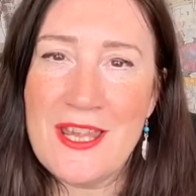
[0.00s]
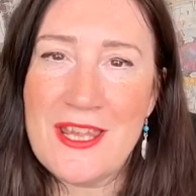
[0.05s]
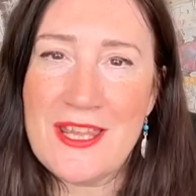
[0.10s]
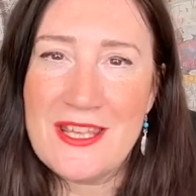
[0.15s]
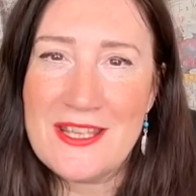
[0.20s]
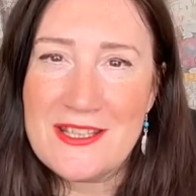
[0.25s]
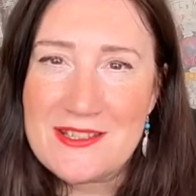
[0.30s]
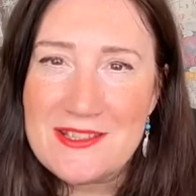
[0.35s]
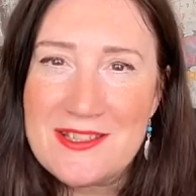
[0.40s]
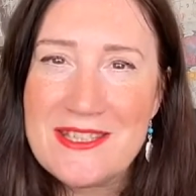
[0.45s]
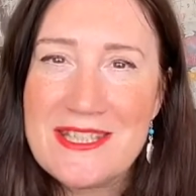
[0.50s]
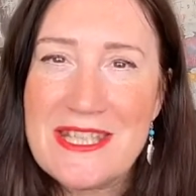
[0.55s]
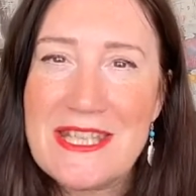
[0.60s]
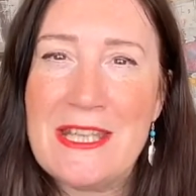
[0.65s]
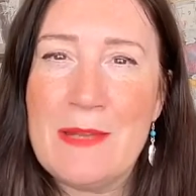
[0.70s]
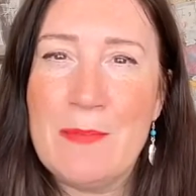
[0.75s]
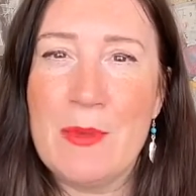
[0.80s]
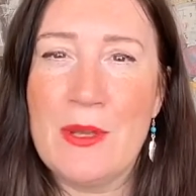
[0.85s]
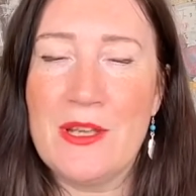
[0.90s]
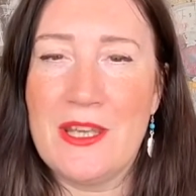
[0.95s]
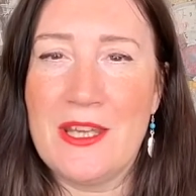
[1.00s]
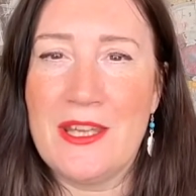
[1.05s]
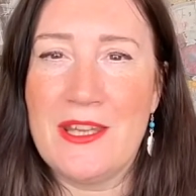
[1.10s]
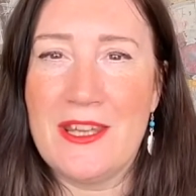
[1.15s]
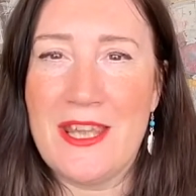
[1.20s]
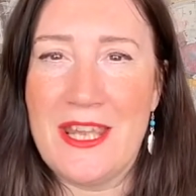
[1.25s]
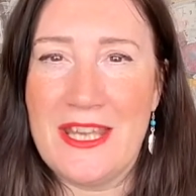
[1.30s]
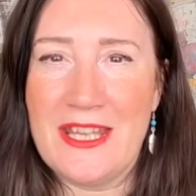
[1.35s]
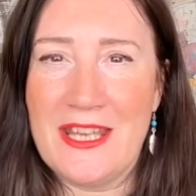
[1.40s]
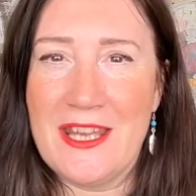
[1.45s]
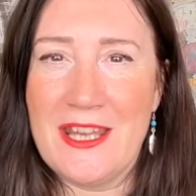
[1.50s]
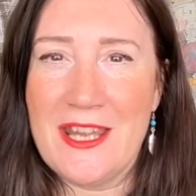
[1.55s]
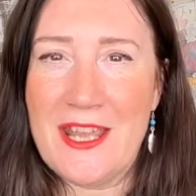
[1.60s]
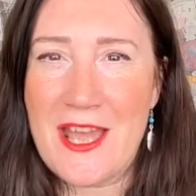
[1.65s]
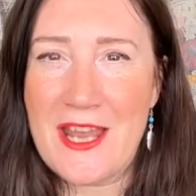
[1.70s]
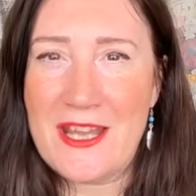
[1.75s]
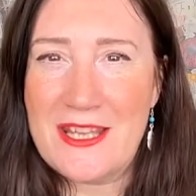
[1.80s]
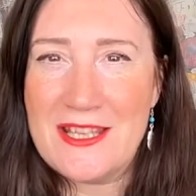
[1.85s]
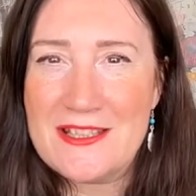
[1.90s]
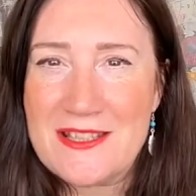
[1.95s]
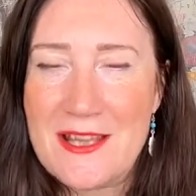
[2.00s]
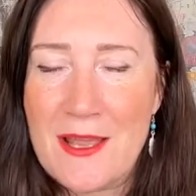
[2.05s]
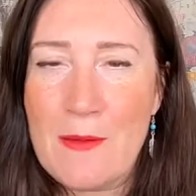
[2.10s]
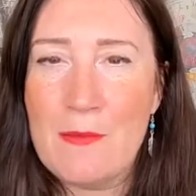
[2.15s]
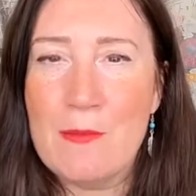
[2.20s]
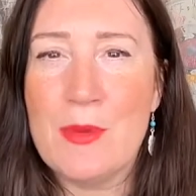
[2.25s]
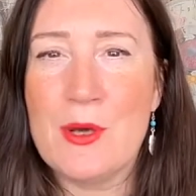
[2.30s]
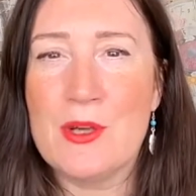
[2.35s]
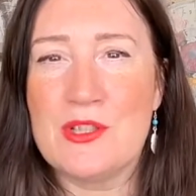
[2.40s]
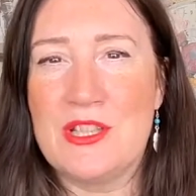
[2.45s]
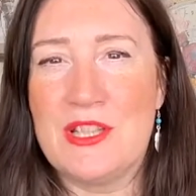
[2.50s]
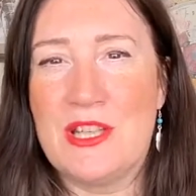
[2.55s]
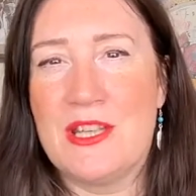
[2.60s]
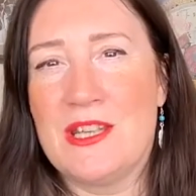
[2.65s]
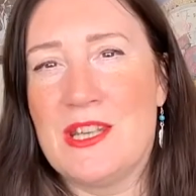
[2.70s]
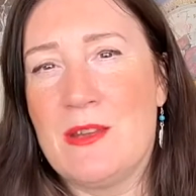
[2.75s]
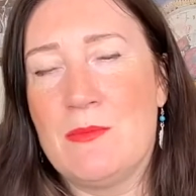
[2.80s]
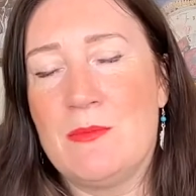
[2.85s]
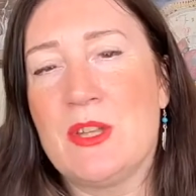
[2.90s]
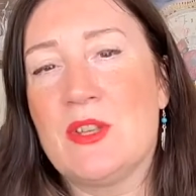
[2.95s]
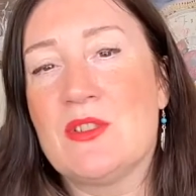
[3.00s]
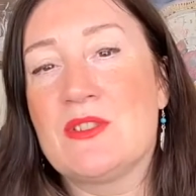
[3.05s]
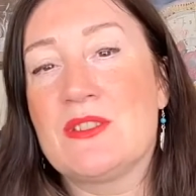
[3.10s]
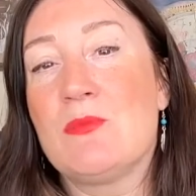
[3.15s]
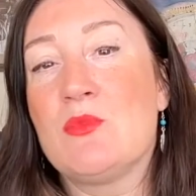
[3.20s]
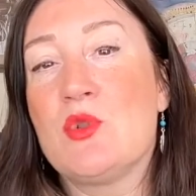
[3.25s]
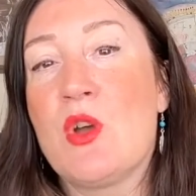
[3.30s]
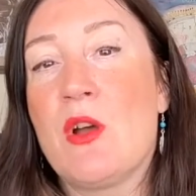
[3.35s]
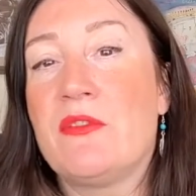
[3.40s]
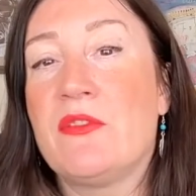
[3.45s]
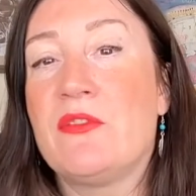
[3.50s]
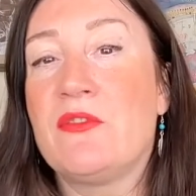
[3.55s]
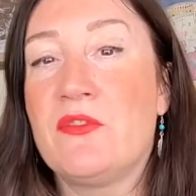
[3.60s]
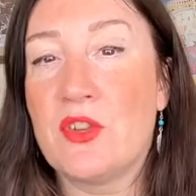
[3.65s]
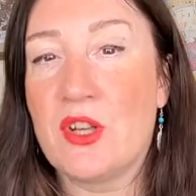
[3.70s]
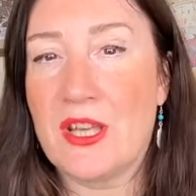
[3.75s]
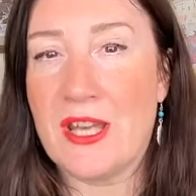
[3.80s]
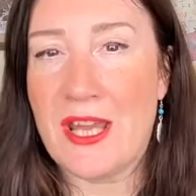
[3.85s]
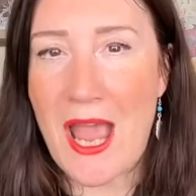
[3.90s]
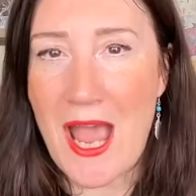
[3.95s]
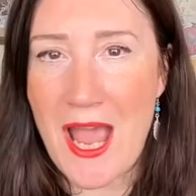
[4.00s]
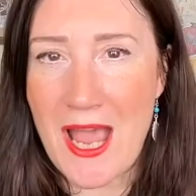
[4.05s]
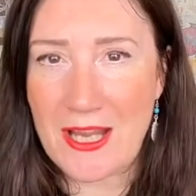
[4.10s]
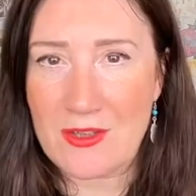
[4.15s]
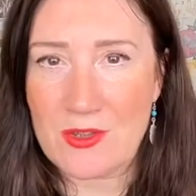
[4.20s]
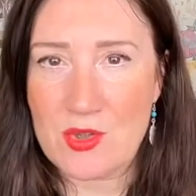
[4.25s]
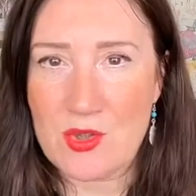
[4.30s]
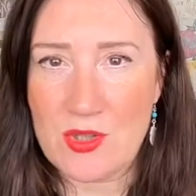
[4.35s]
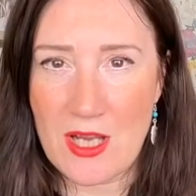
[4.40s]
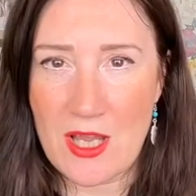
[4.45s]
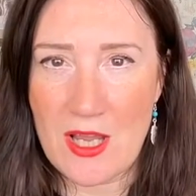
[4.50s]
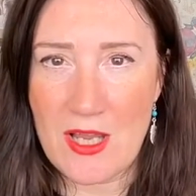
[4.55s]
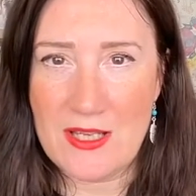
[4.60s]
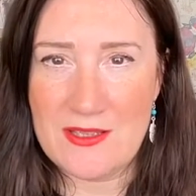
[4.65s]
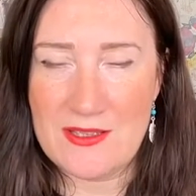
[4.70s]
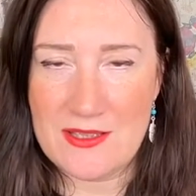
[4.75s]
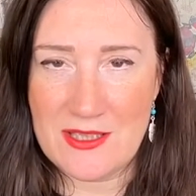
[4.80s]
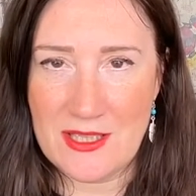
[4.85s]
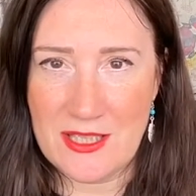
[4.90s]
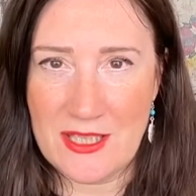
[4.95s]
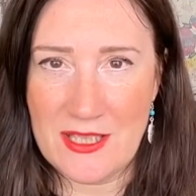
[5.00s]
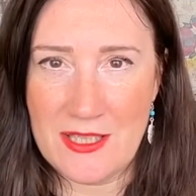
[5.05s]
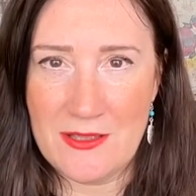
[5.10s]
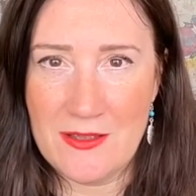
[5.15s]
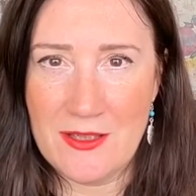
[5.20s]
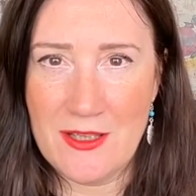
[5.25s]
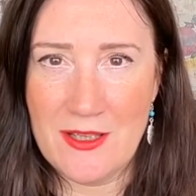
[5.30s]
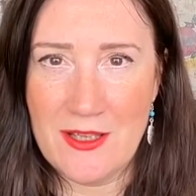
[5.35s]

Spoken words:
It's deepening in it and it's embodying it because I'm not fully actualized in it.